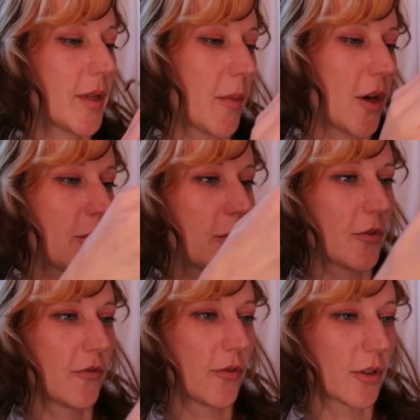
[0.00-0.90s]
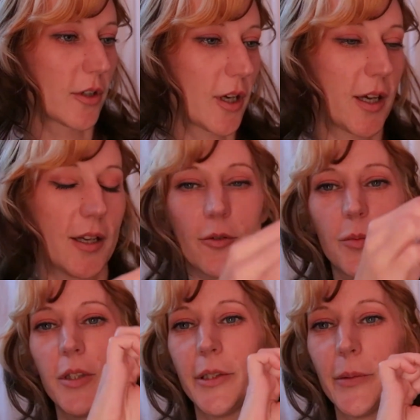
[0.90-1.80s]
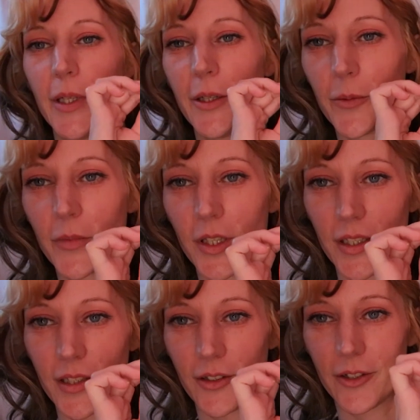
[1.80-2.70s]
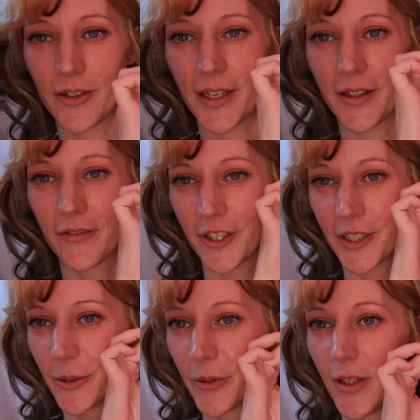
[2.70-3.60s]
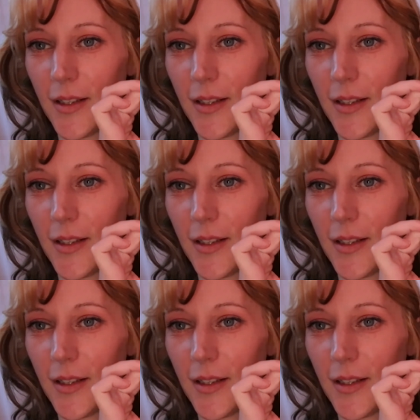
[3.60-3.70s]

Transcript: them up before I opened them. I hope they look okay for you.